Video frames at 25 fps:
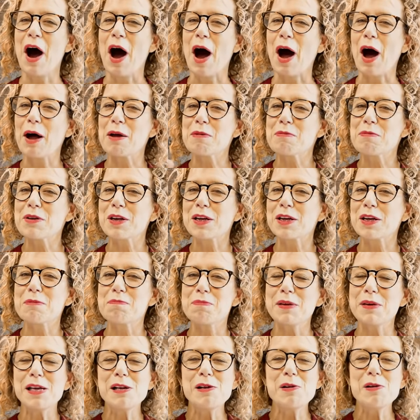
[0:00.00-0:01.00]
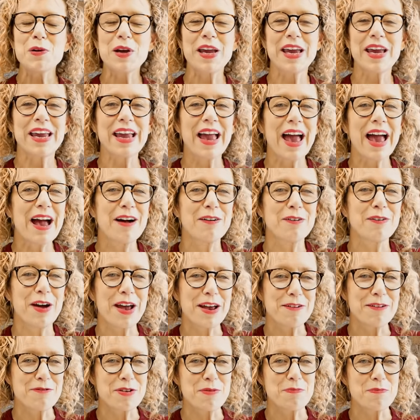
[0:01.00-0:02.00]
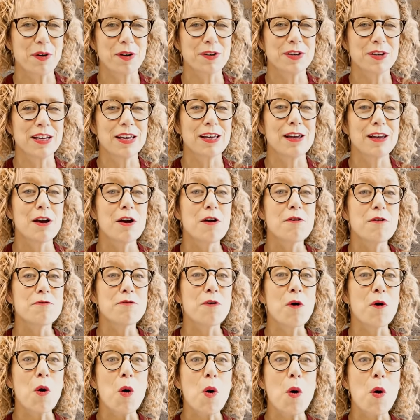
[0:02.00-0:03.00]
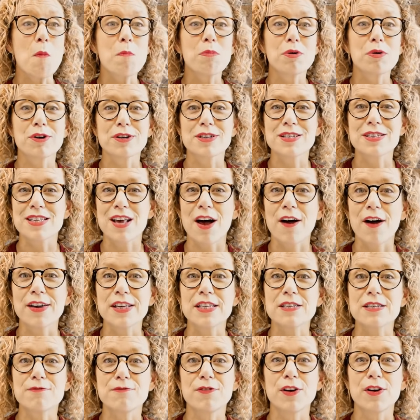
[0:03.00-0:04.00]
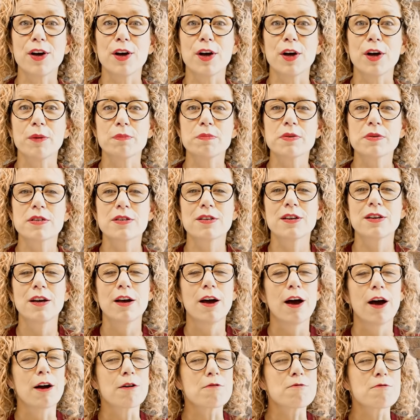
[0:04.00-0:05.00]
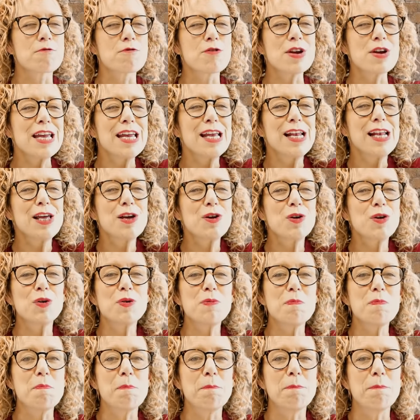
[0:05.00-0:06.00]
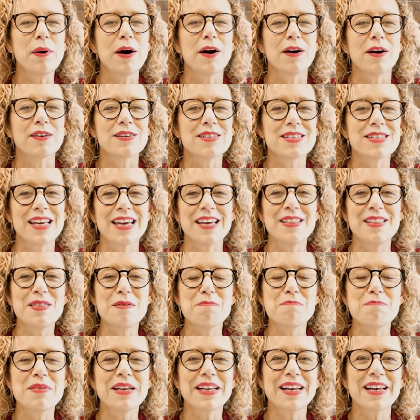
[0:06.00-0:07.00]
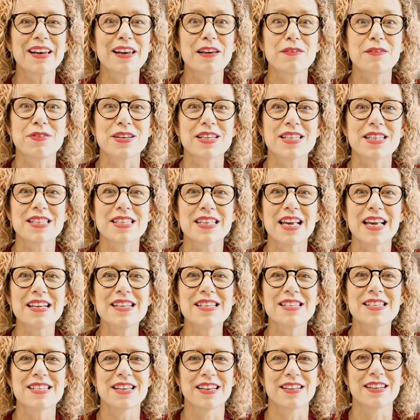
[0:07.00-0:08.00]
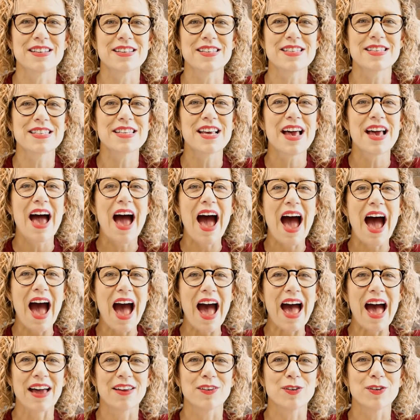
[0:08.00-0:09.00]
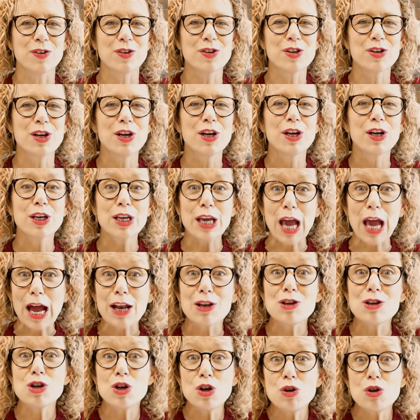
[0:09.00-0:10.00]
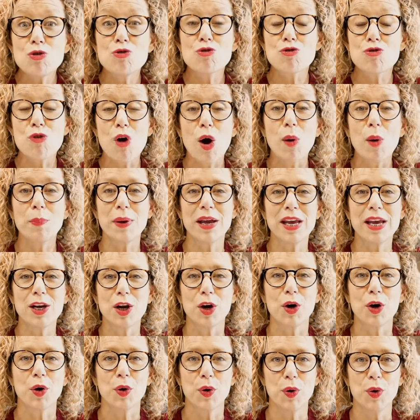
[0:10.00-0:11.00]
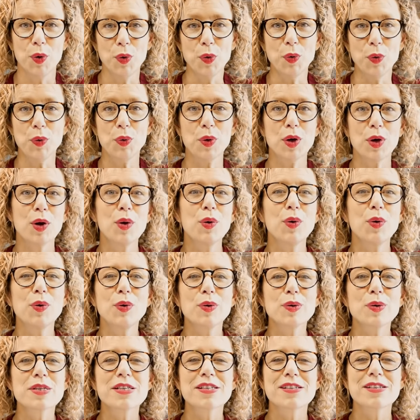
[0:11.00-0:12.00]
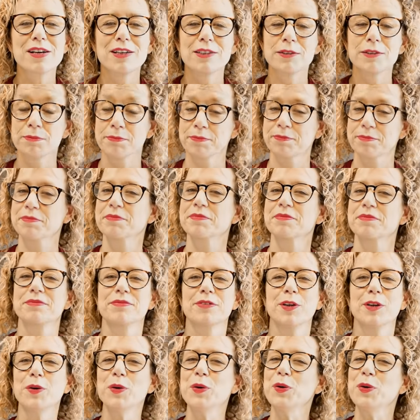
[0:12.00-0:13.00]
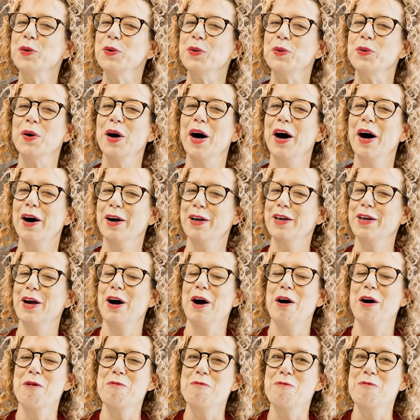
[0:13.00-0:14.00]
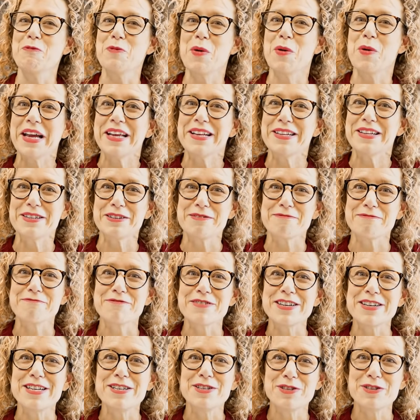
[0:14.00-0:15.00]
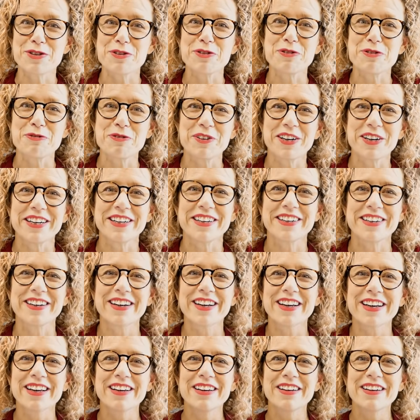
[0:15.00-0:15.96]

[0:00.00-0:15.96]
I'm going to be looking out, everybody, for precise verbs, a really good but in the middle of a sentence, and can you drop in a who clause? Oh, I can't wait to read your work.